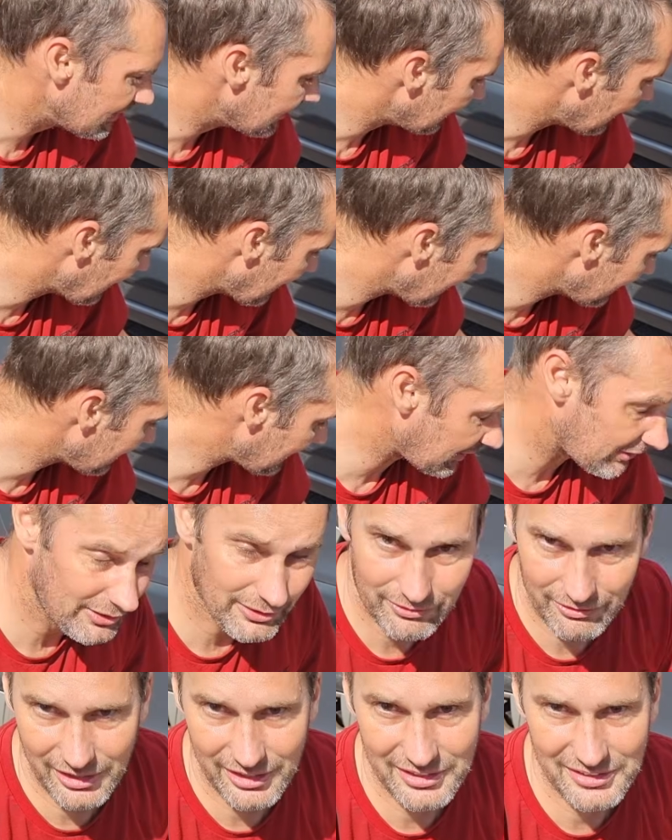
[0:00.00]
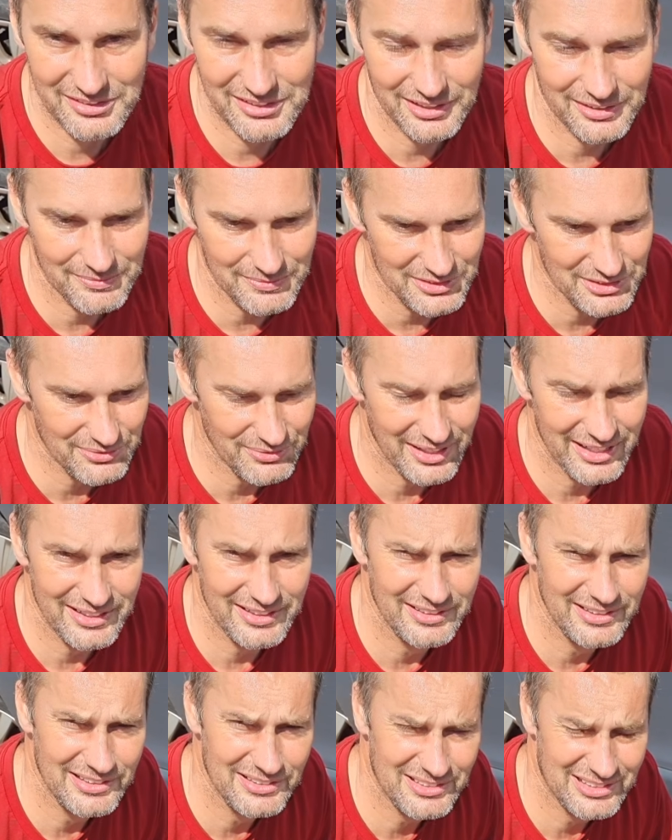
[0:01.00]
The only reason I'm sweating
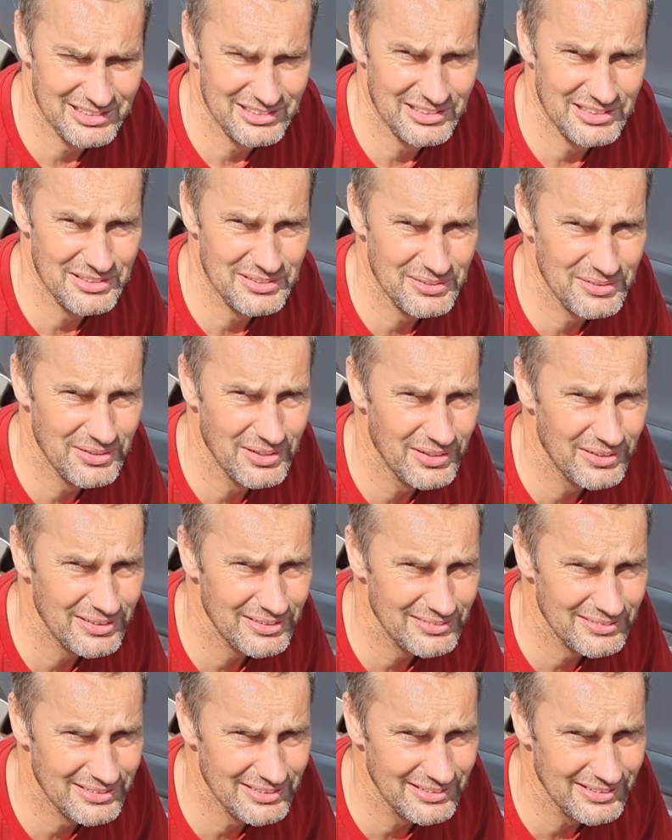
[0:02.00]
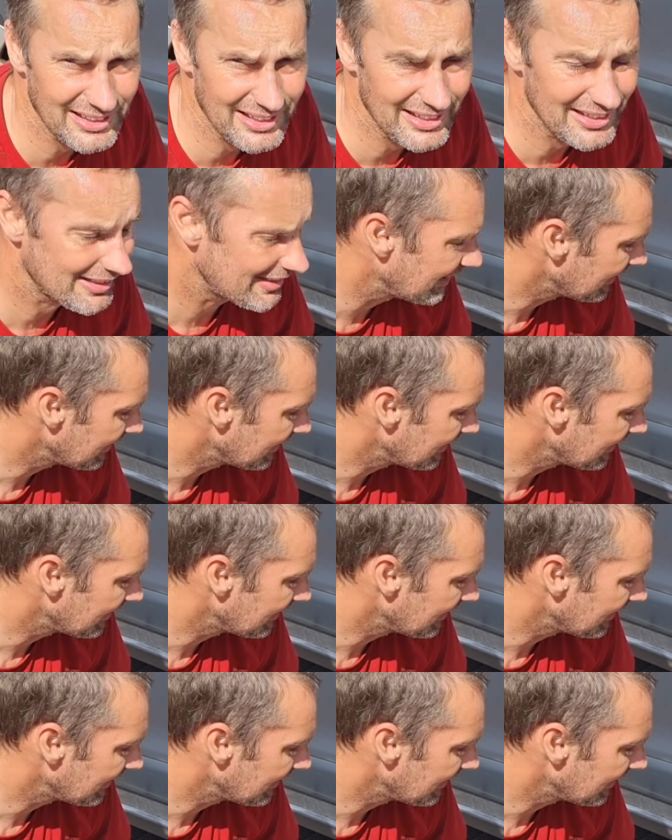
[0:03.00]
is because it's so hot today,